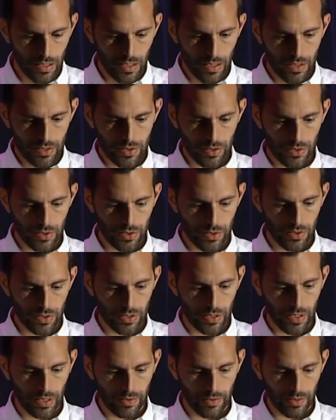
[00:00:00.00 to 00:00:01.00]
So
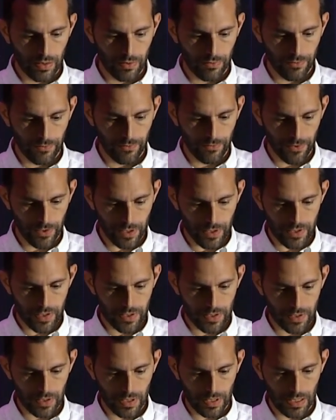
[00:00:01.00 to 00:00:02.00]
the, the
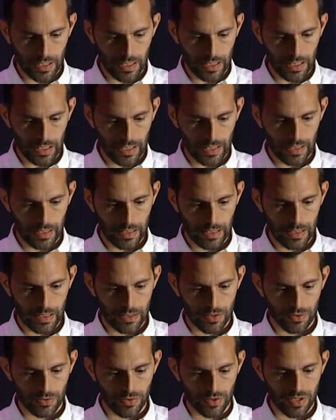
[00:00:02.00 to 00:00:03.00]
first uh, idea
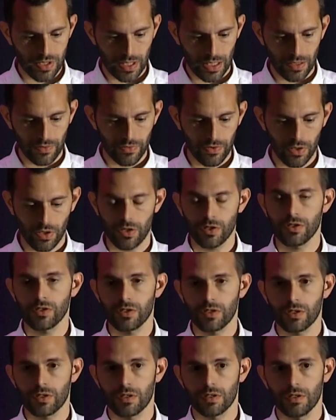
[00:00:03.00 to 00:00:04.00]
is to save
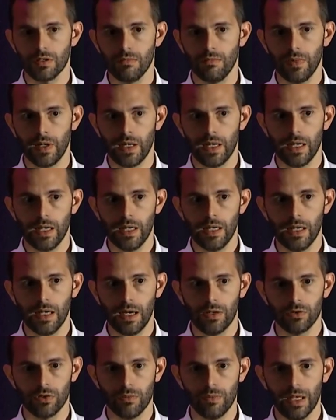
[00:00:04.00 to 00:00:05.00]
costs by
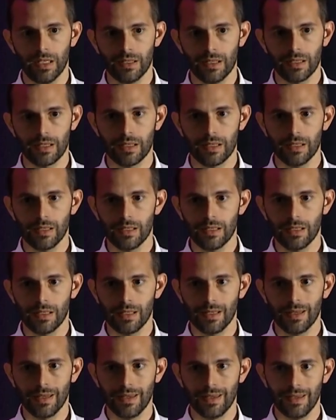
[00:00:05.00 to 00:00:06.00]
automatically
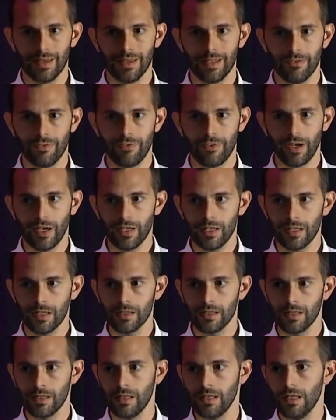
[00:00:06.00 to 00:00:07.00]
defining
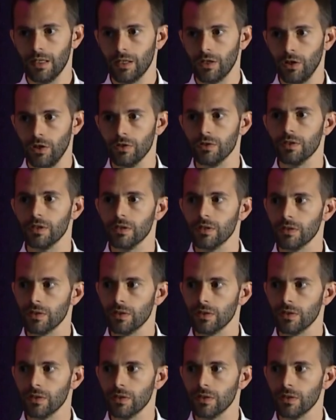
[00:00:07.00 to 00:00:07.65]
the content